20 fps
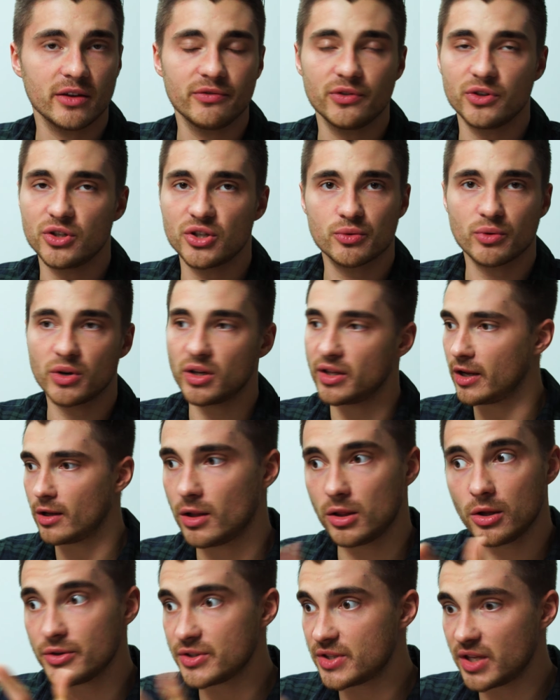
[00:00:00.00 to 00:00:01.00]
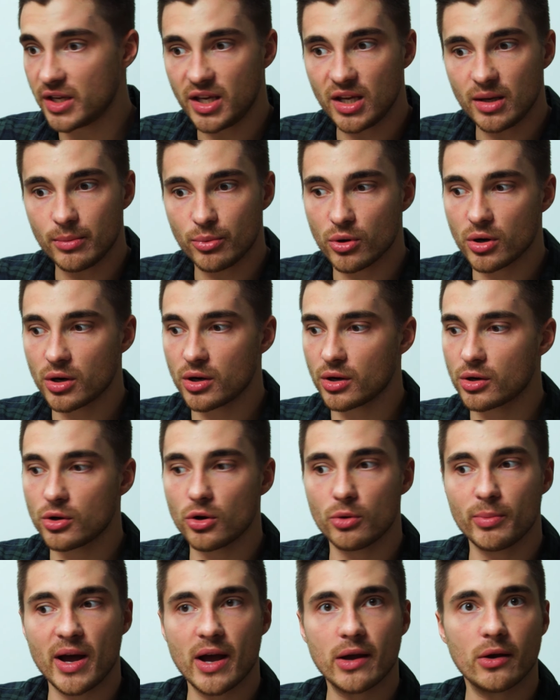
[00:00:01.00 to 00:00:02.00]
If you just want to like close the keyboard or
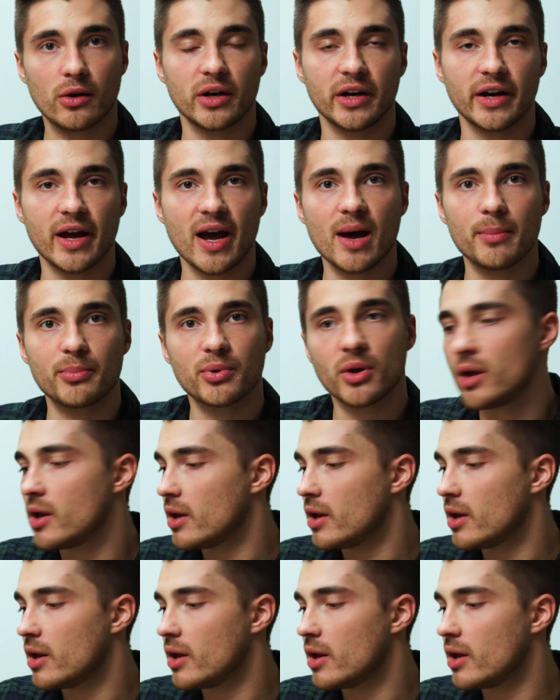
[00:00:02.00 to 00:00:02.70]
go back on an app,